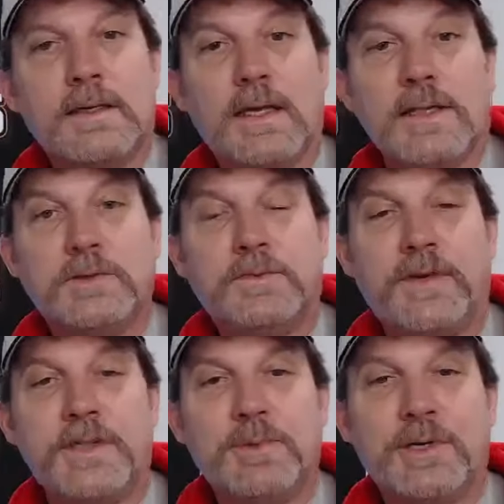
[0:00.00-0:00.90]
Hello,
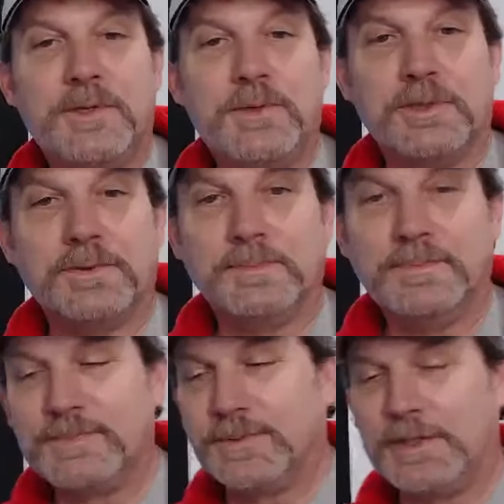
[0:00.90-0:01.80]
Facebook and YouTube.
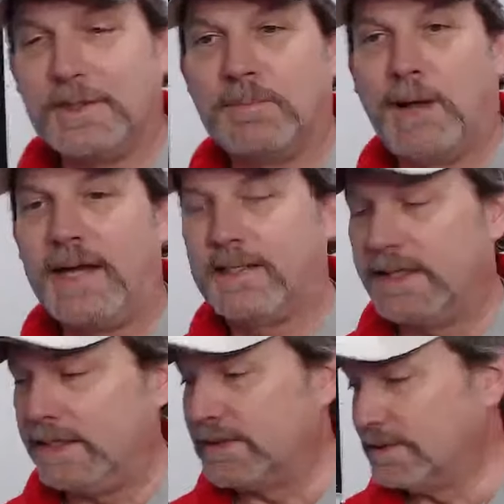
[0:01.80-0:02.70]
We are back
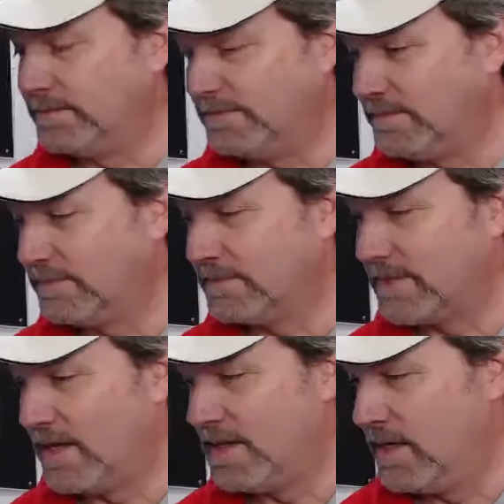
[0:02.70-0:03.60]
again.
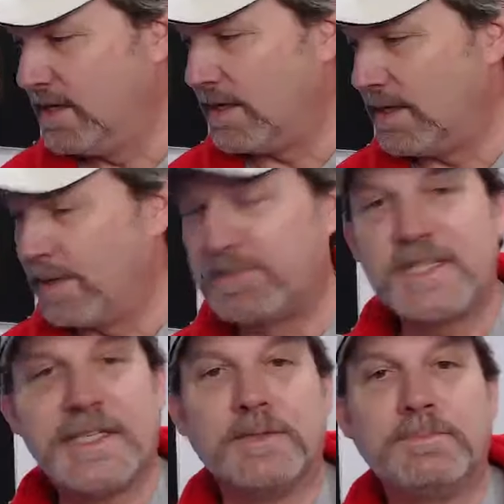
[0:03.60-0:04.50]
I'm
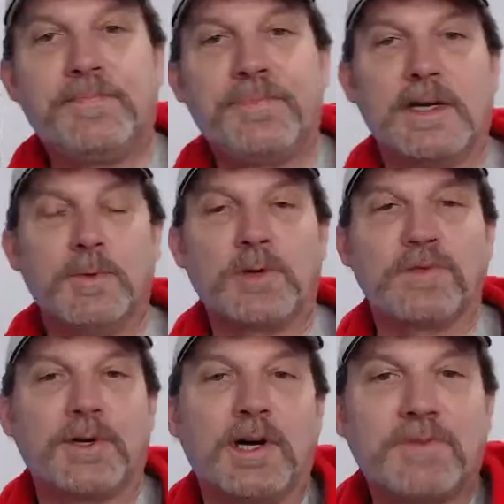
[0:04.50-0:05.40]
Tim. I work
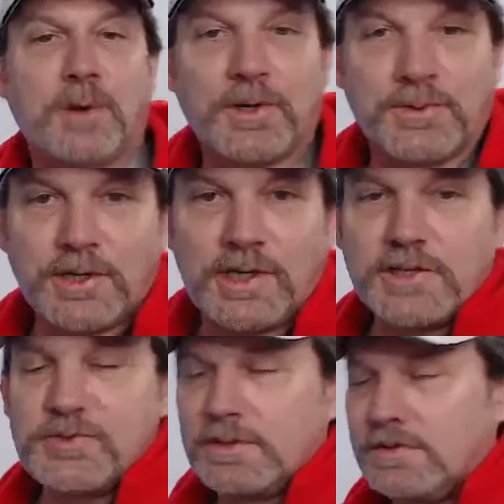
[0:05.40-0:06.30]
for Golf Cart
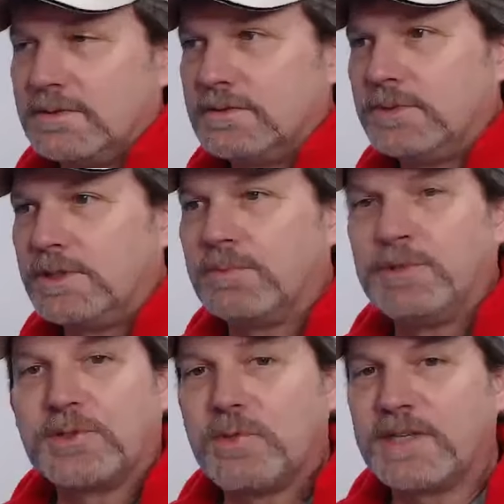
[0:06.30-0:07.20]
Garage. We come
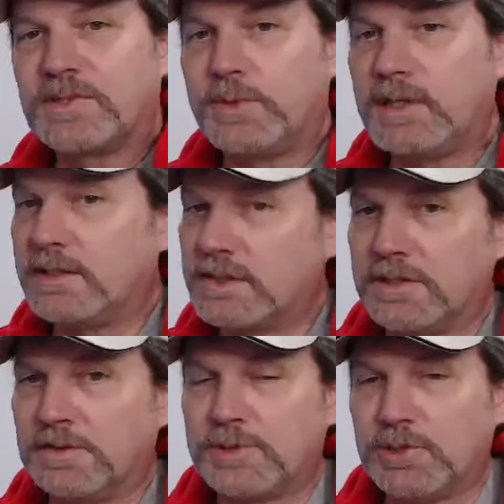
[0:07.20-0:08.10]
here twice a week,
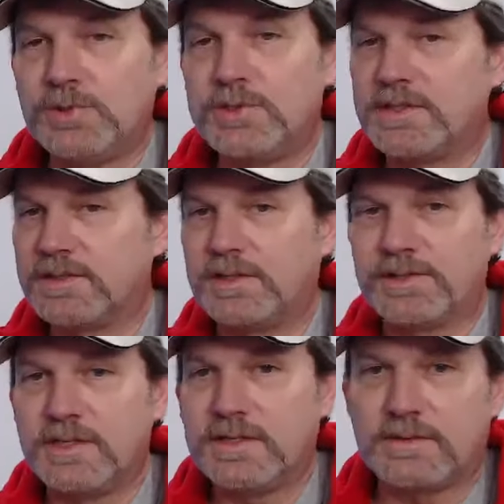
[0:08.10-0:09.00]
Tim, Tuesdays and
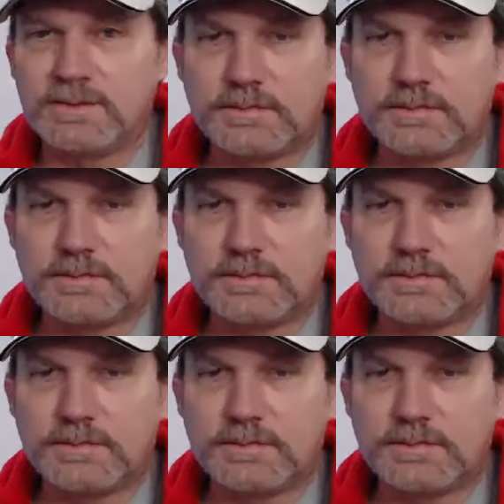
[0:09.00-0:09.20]
Thursdays,